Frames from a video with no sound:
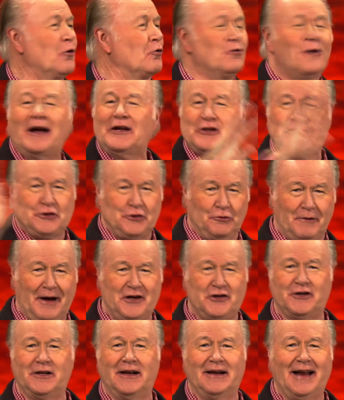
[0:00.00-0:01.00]

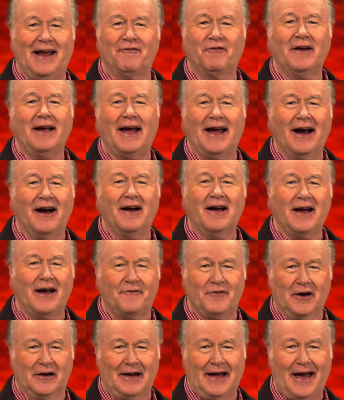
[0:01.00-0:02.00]
restoration in every area
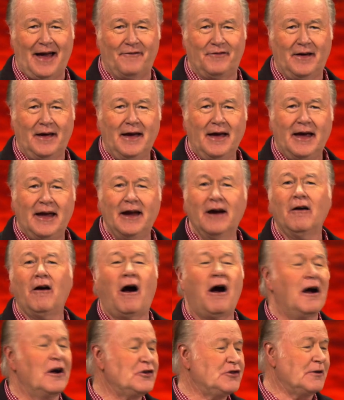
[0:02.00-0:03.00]
of your life, here
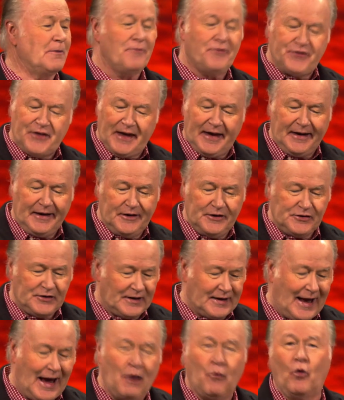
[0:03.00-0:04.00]
are some things
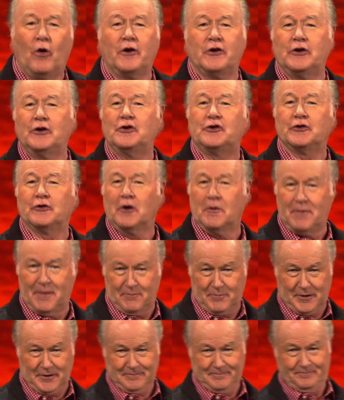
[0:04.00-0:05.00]
that I want you to
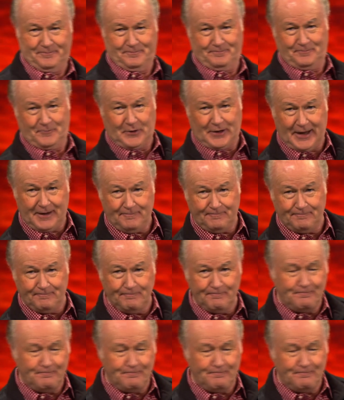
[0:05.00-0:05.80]
remember. Okay?